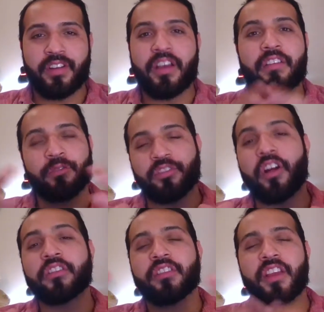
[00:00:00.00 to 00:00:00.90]
It was an
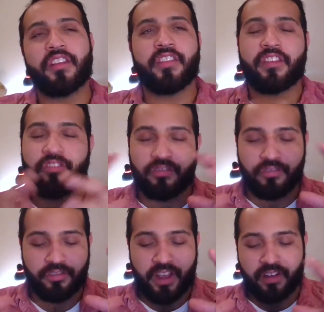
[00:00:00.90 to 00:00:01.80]
alternator. They showed you
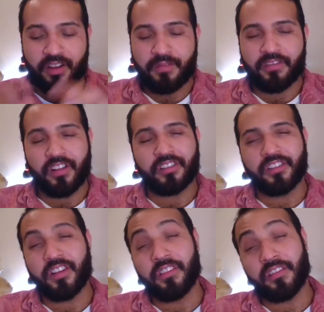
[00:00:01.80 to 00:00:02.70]
a diagram of an
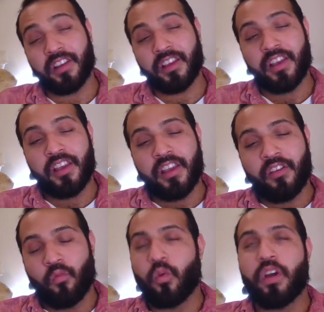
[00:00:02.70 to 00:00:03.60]
alternator, and you're like,
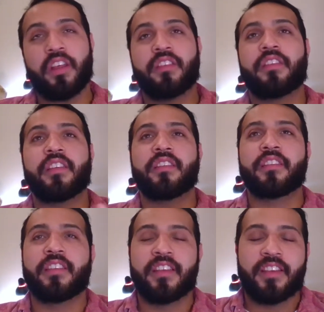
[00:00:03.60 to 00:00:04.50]
"What is this?"